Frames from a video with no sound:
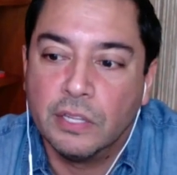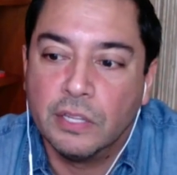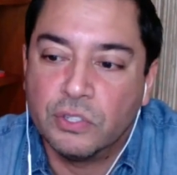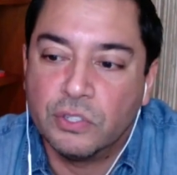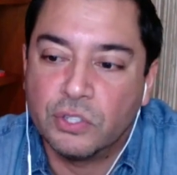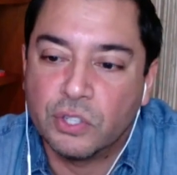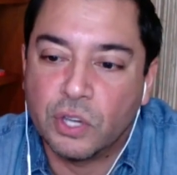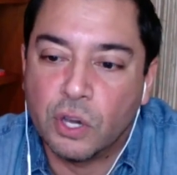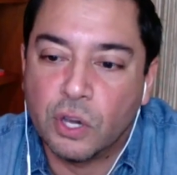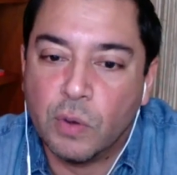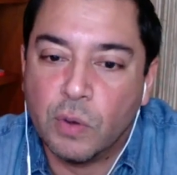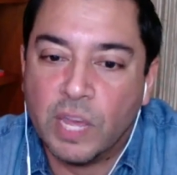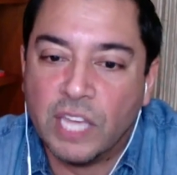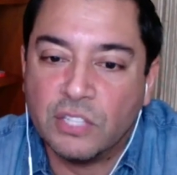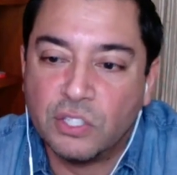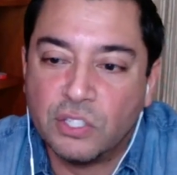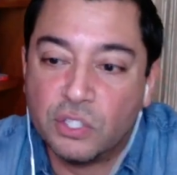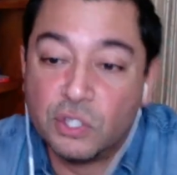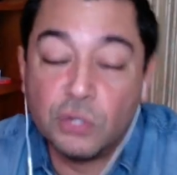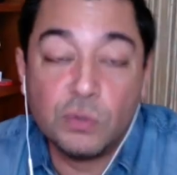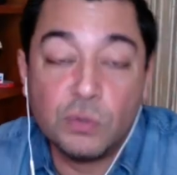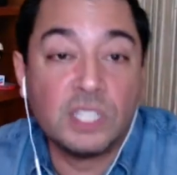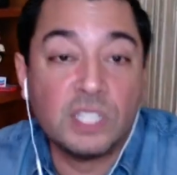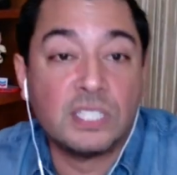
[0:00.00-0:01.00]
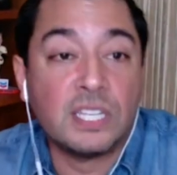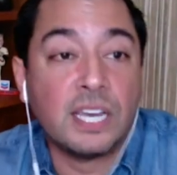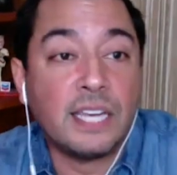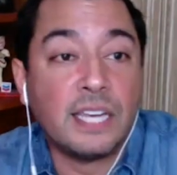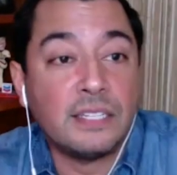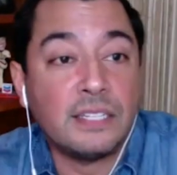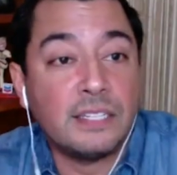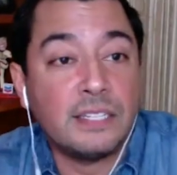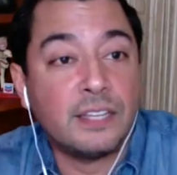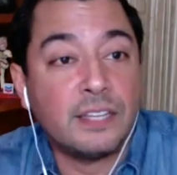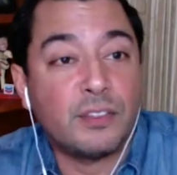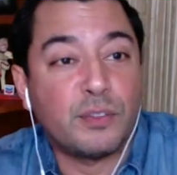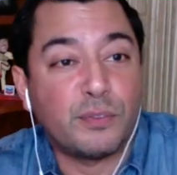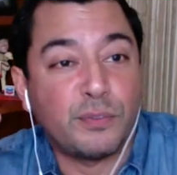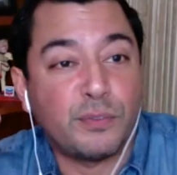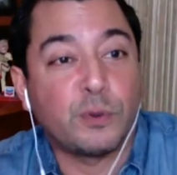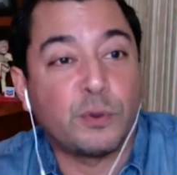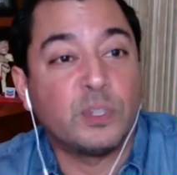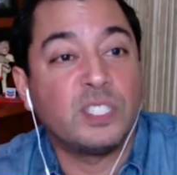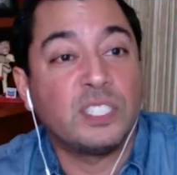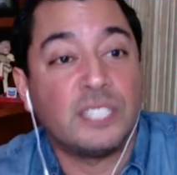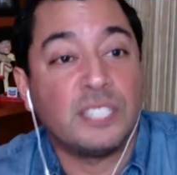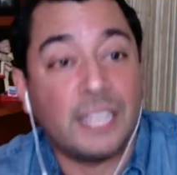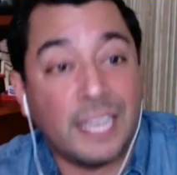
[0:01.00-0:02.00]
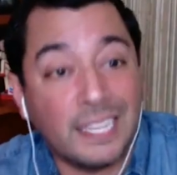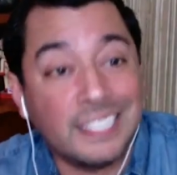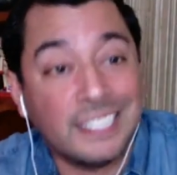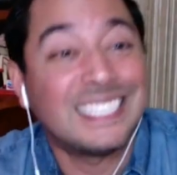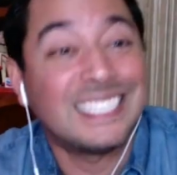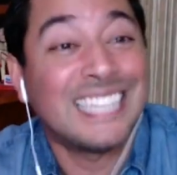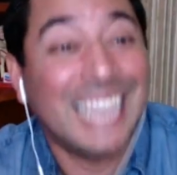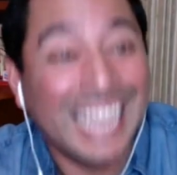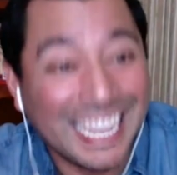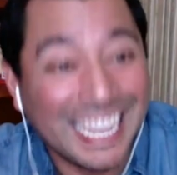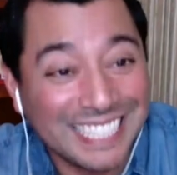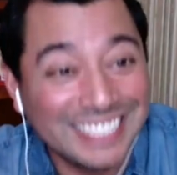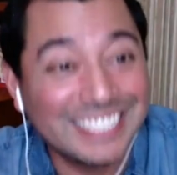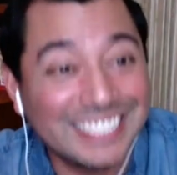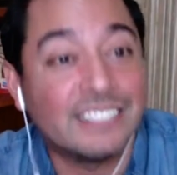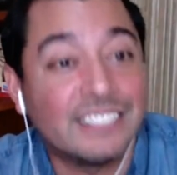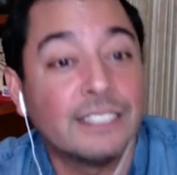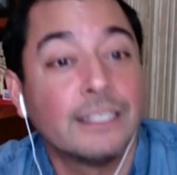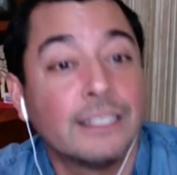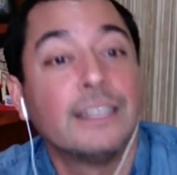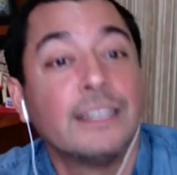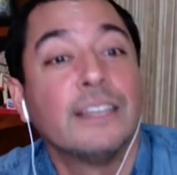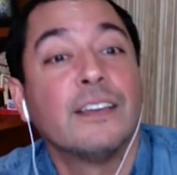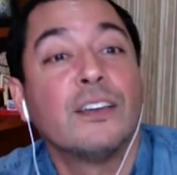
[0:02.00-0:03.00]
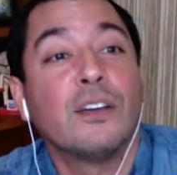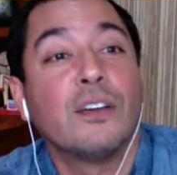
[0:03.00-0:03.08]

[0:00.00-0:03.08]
So as soon as I did the first taste test